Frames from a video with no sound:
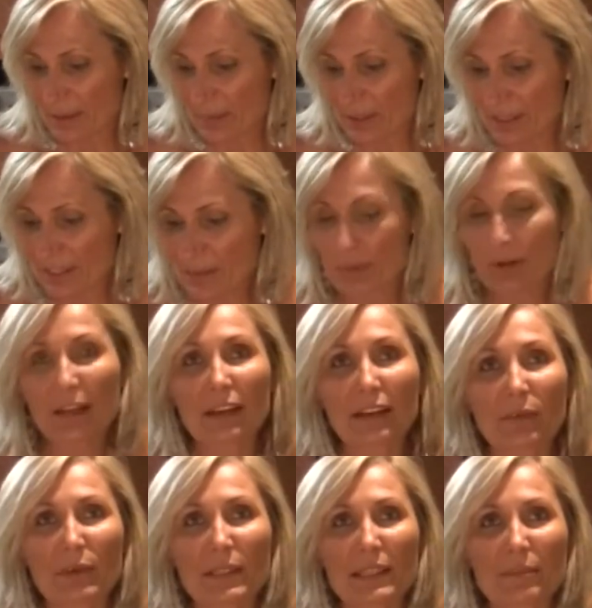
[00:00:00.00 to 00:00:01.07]
I'm going to sprinkle
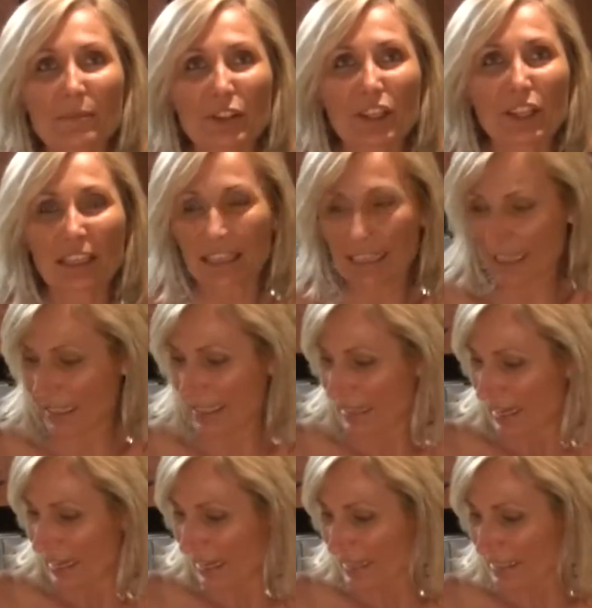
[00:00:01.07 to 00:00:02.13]
it with some chili
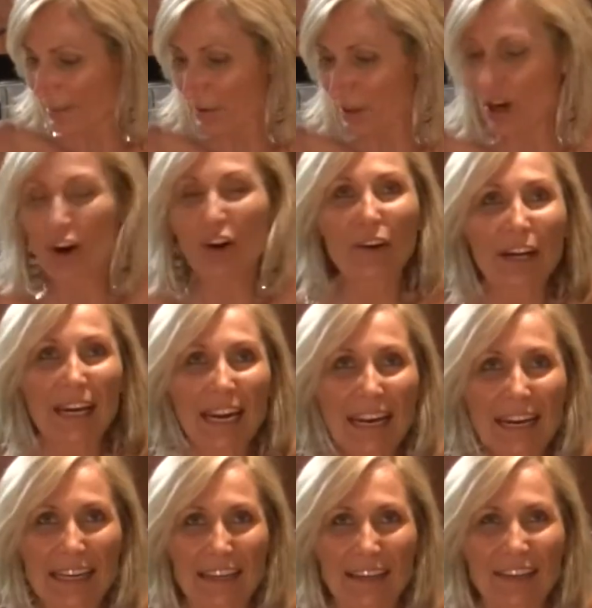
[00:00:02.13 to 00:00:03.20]
and some
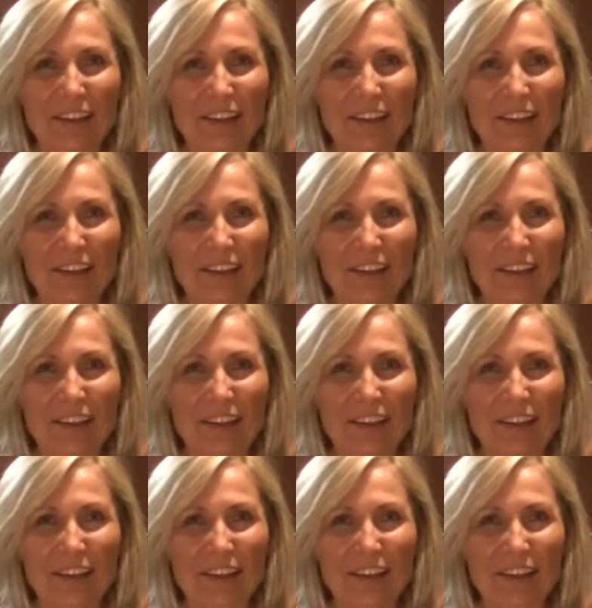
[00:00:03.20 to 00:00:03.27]
coriander,